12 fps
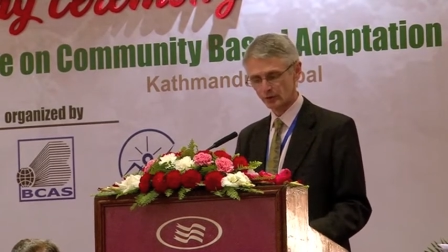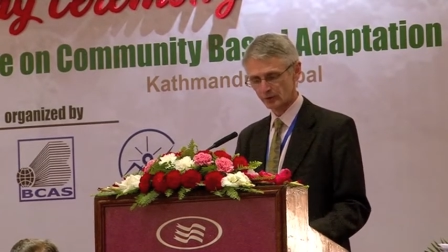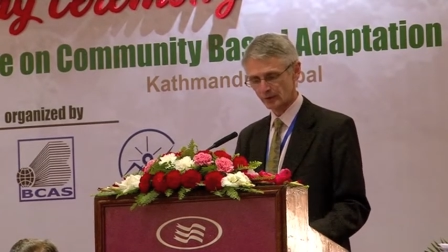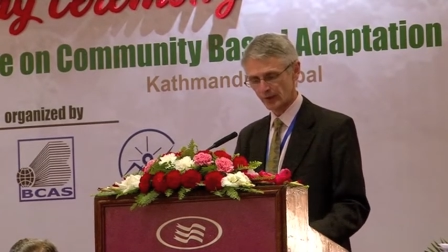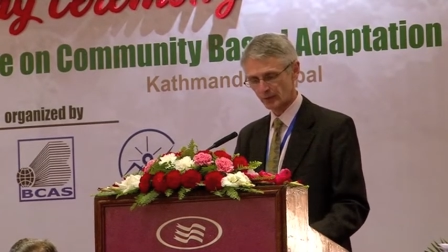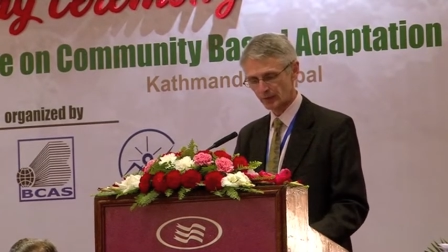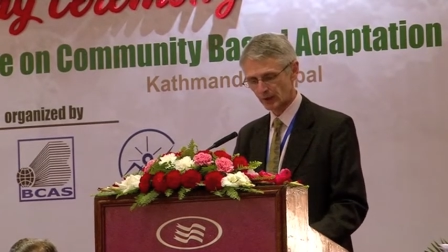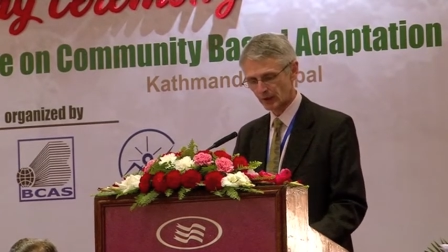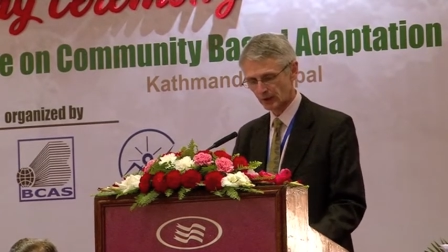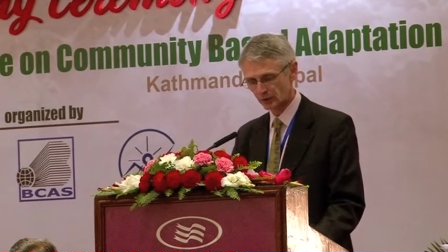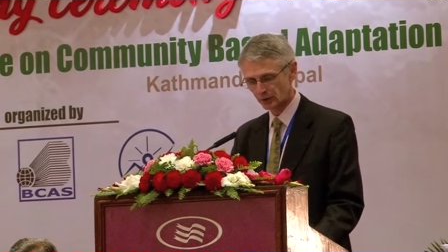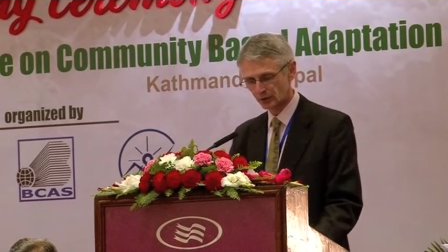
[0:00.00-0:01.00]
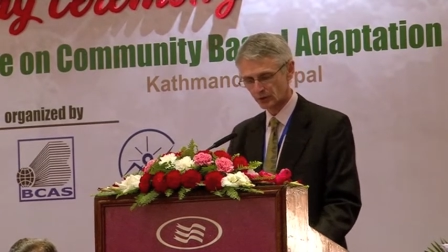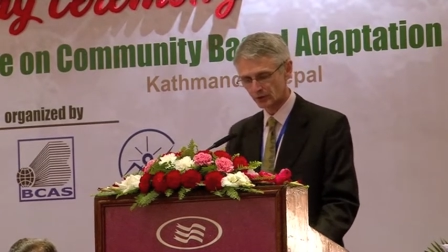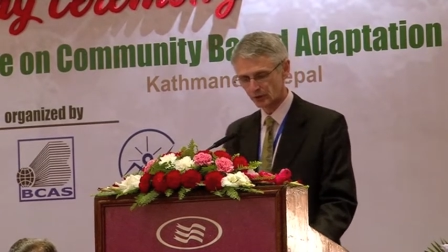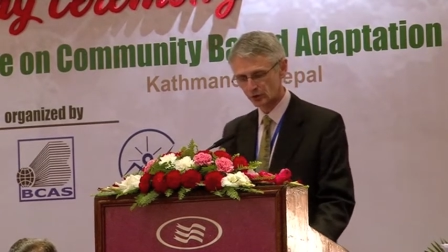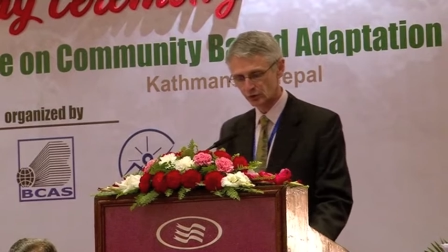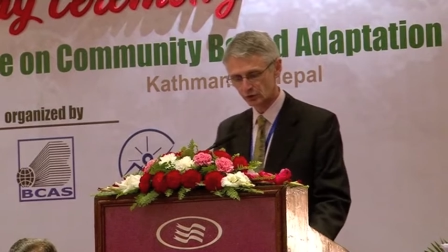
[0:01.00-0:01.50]
that developing countries are
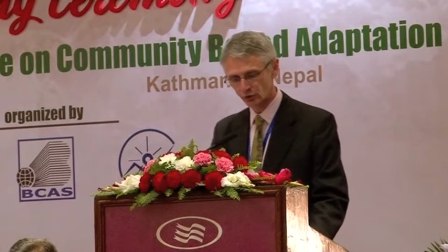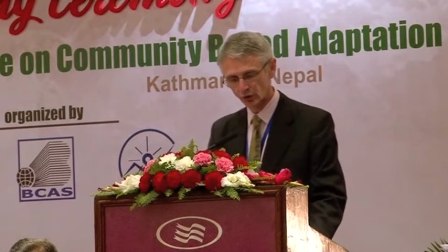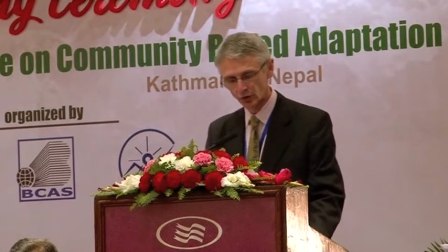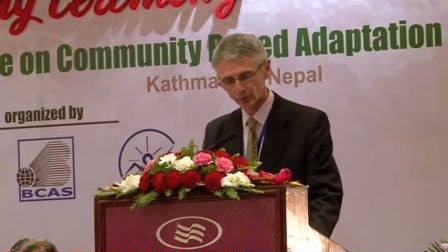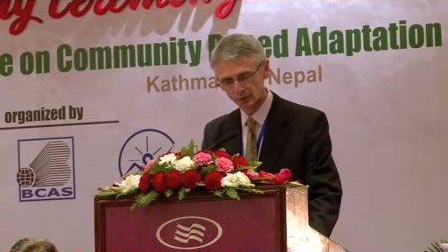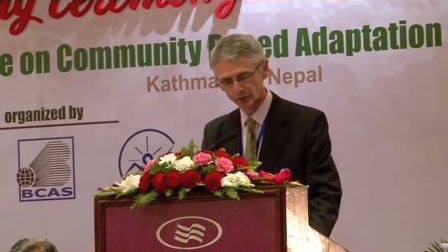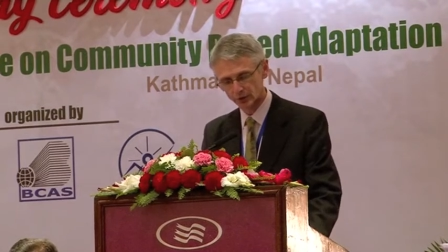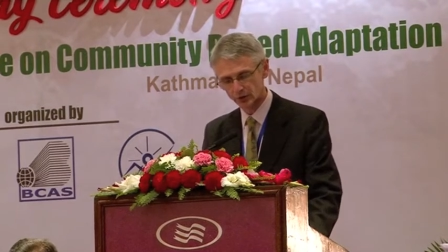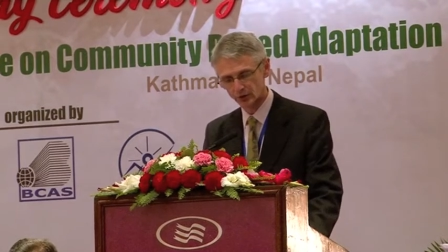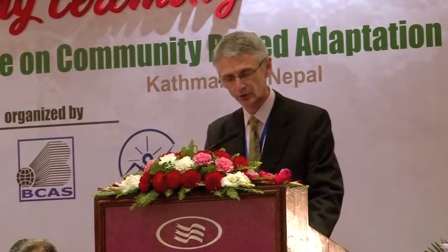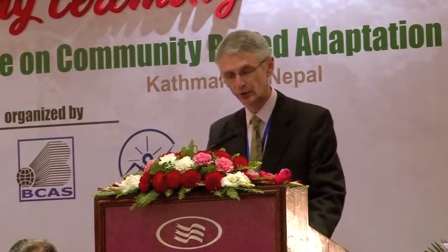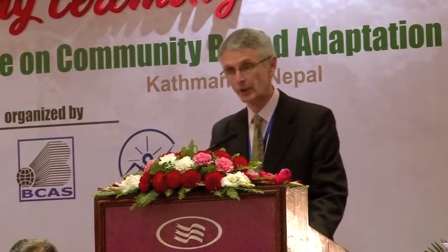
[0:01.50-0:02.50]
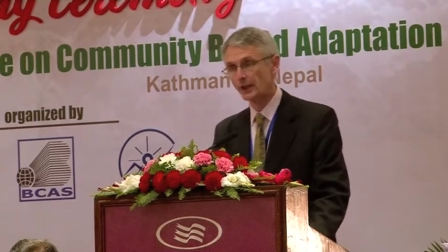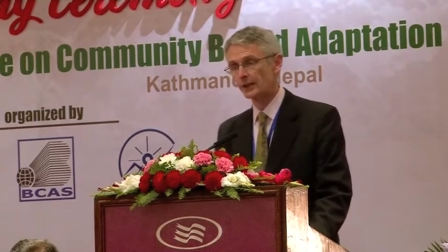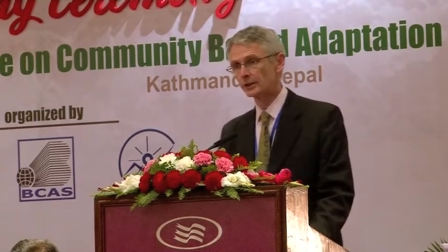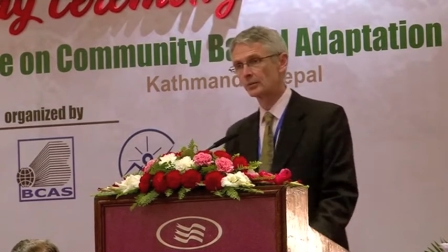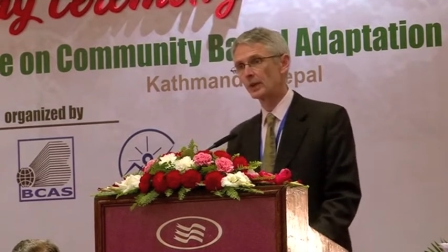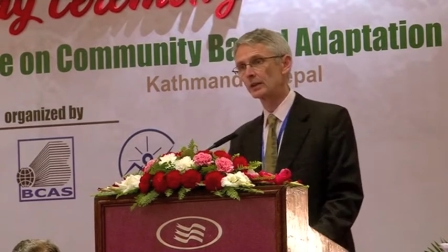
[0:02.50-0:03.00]
in a strong position
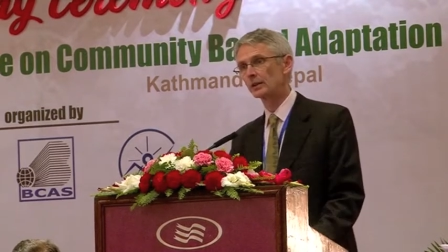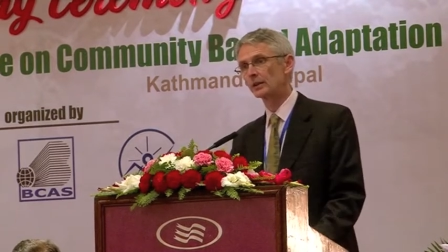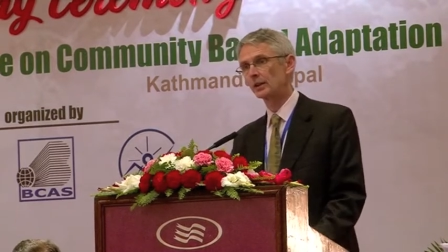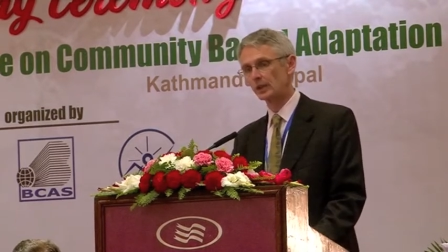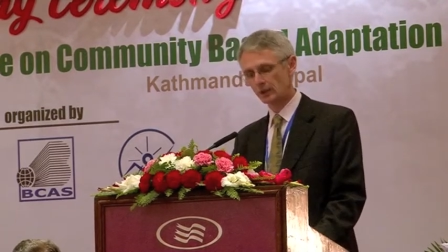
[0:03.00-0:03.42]
to make the,